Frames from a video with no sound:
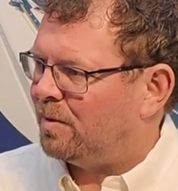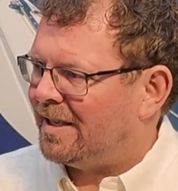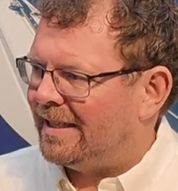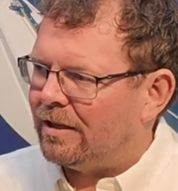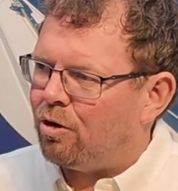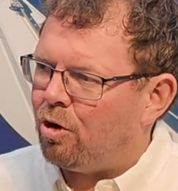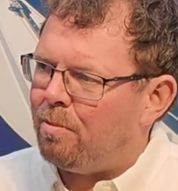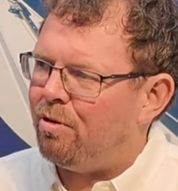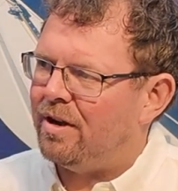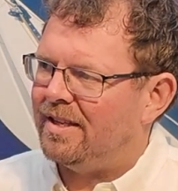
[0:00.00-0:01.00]
we can
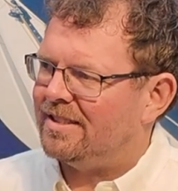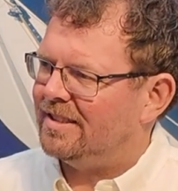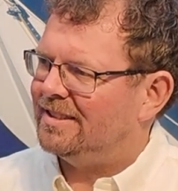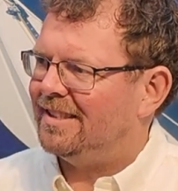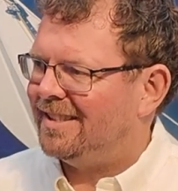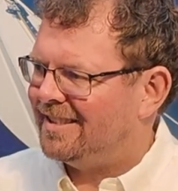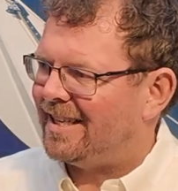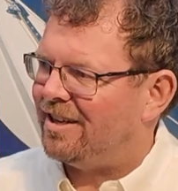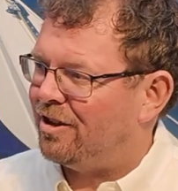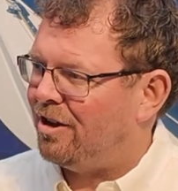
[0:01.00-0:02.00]
incorporate this into the
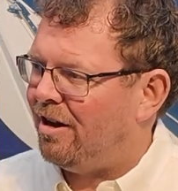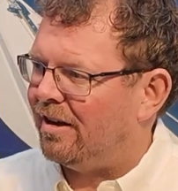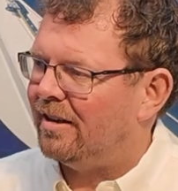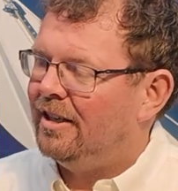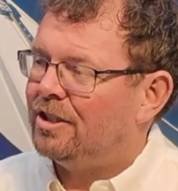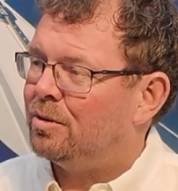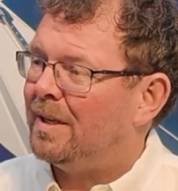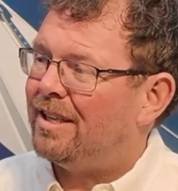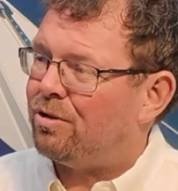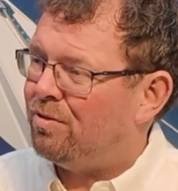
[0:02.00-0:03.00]
design of the yacht to
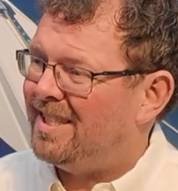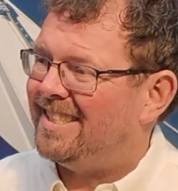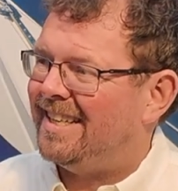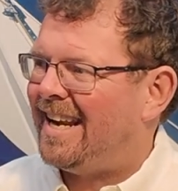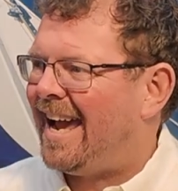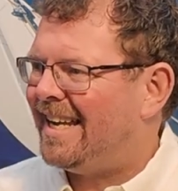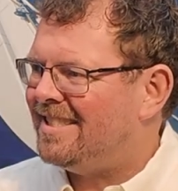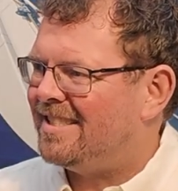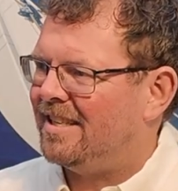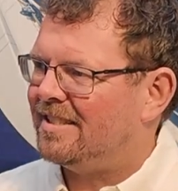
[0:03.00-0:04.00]
increase and
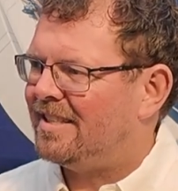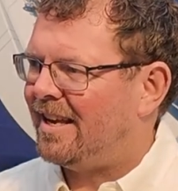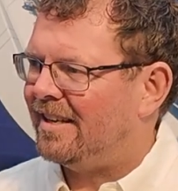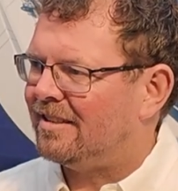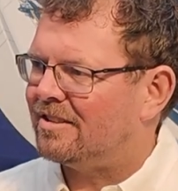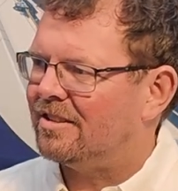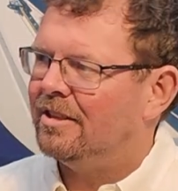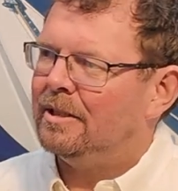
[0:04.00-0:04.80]
enhance the aesthetics,